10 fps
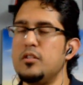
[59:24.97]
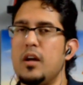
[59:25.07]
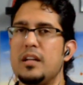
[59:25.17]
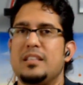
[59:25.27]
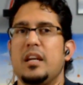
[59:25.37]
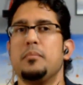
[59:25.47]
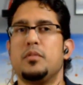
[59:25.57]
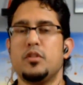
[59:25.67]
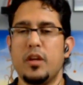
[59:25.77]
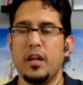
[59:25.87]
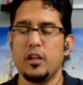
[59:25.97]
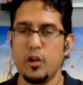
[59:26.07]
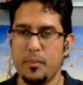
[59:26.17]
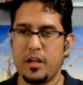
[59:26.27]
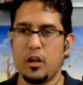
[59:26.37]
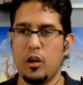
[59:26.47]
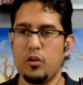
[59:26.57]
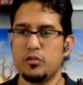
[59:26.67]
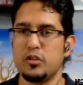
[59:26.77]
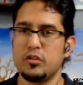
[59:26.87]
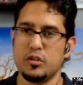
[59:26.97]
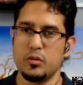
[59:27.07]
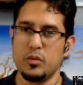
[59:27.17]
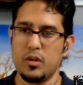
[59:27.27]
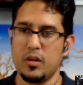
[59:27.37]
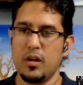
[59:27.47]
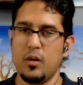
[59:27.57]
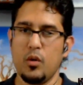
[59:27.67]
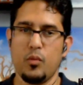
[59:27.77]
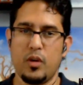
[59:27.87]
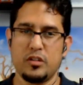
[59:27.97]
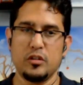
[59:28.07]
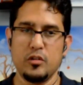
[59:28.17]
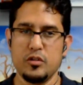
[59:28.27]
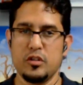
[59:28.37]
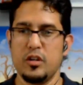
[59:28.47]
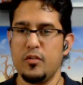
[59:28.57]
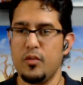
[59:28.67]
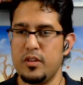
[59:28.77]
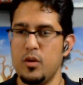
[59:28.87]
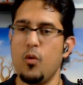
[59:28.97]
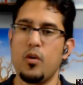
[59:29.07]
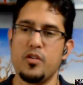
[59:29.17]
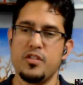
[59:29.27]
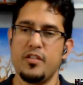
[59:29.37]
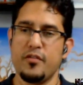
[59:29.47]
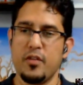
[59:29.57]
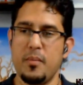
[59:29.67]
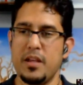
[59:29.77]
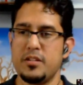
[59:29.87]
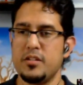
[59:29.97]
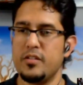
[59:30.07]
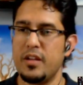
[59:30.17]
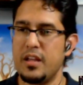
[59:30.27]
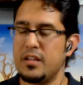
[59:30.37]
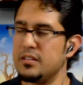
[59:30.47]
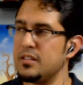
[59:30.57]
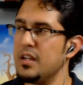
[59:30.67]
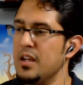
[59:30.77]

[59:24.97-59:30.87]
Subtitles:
attempt to get a little bit closer to a resolution of what the origin of Freemasonry is.